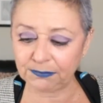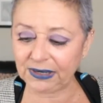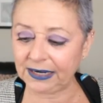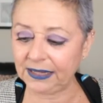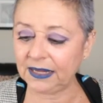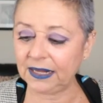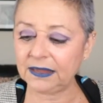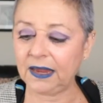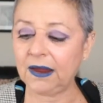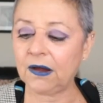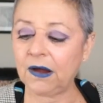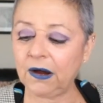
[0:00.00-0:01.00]
but I think
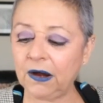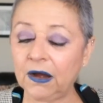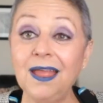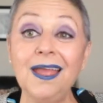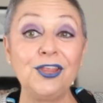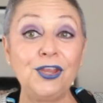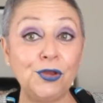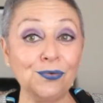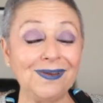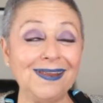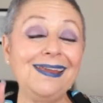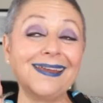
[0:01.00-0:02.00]
they are
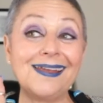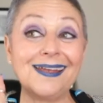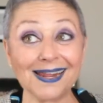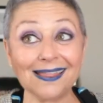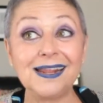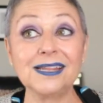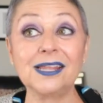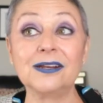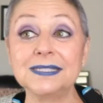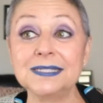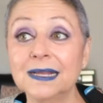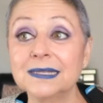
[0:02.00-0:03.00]
unique and I think they
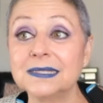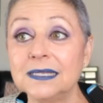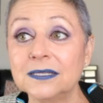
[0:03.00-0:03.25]
are sexy.